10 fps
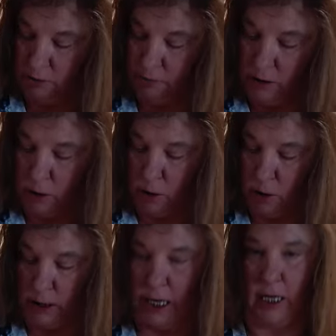it, or
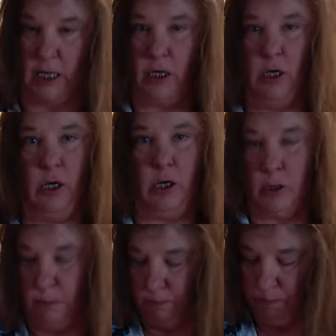take it to
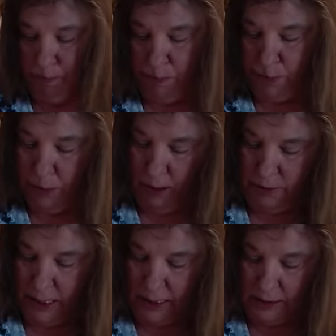your
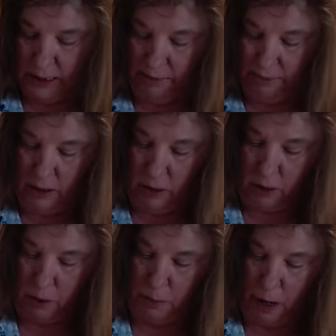Thanksgiving or
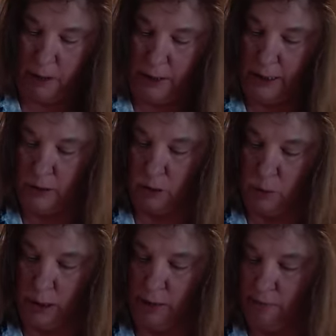your parties or
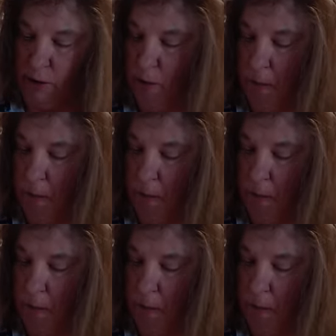whatever.